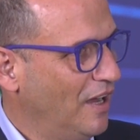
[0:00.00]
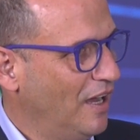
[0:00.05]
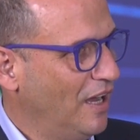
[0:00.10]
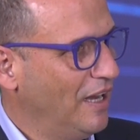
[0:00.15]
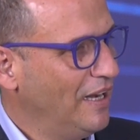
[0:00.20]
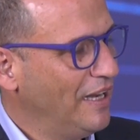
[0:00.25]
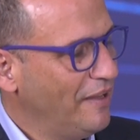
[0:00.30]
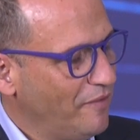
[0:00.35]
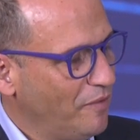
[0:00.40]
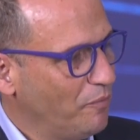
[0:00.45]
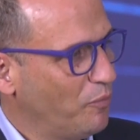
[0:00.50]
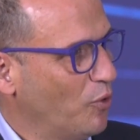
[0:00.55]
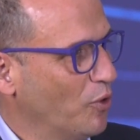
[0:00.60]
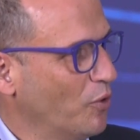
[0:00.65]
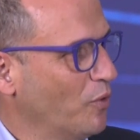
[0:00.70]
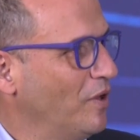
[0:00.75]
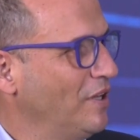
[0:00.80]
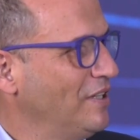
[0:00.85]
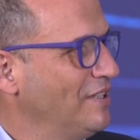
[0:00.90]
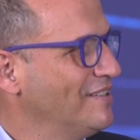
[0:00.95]
I live in
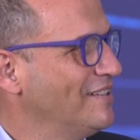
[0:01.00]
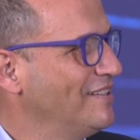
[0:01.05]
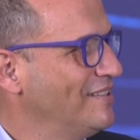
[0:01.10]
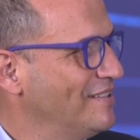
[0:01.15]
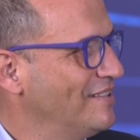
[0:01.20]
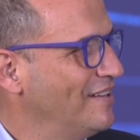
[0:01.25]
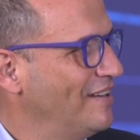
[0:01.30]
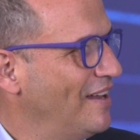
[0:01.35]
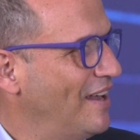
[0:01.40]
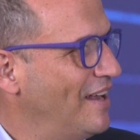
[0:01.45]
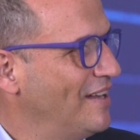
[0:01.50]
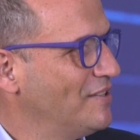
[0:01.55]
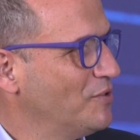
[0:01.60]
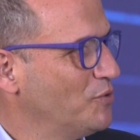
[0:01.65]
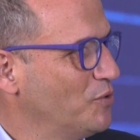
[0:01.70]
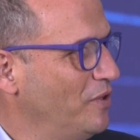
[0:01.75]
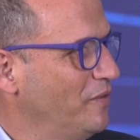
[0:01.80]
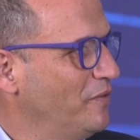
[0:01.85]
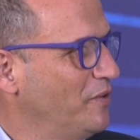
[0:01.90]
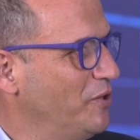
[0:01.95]
Portugal since the last
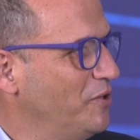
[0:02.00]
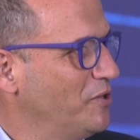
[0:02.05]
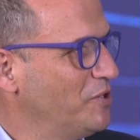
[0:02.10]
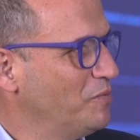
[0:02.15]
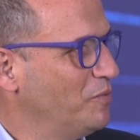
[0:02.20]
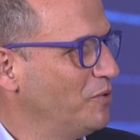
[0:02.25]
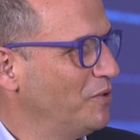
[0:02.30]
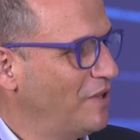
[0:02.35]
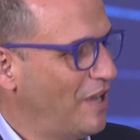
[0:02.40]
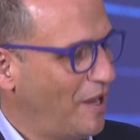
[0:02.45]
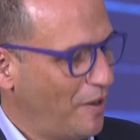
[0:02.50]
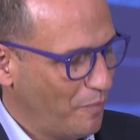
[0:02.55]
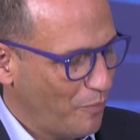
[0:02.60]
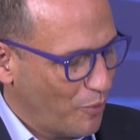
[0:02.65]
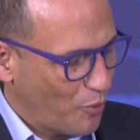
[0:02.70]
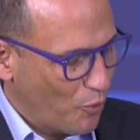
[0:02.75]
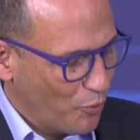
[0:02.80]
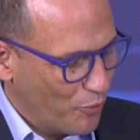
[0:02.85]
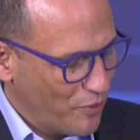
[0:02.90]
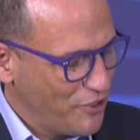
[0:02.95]
12 years, but
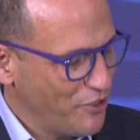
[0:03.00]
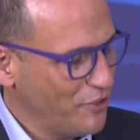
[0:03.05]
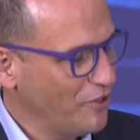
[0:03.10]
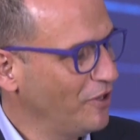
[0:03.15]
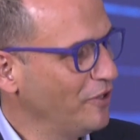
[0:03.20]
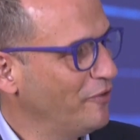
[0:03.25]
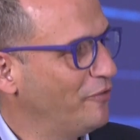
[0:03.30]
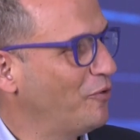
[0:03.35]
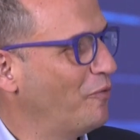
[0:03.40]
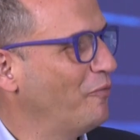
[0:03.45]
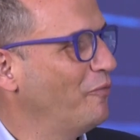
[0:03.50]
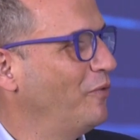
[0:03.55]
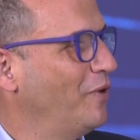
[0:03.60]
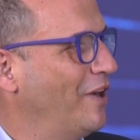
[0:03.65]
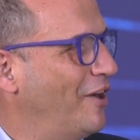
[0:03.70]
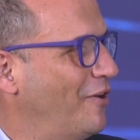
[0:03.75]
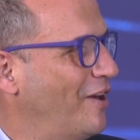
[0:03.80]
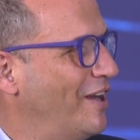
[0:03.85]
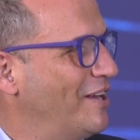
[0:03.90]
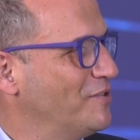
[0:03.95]
I'm originally from
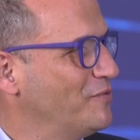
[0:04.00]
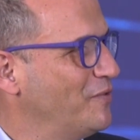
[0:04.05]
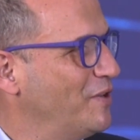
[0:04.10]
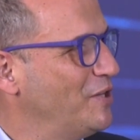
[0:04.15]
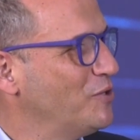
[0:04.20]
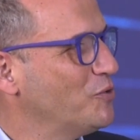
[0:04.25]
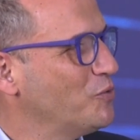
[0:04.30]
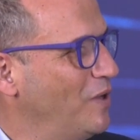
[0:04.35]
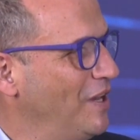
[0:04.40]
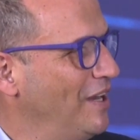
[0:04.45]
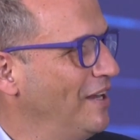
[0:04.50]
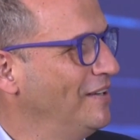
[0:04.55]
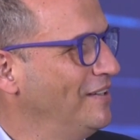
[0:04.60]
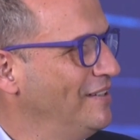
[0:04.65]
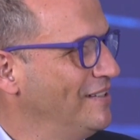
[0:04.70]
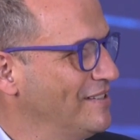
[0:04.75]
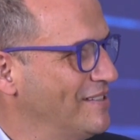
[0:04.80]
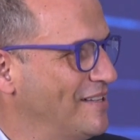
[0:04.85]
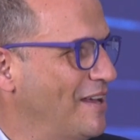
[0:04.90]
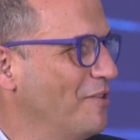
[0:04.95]
Caracas, Venezuela,
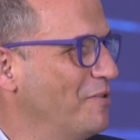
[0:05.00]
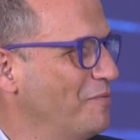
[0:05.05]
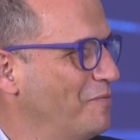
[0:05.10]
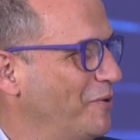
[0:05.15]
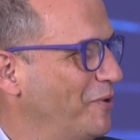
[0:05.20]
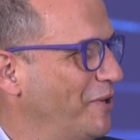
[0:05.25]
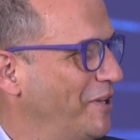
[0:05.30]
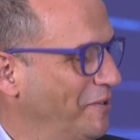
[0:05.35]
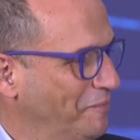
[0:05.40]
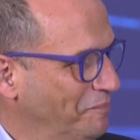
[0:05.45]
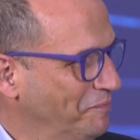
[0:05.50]
South America.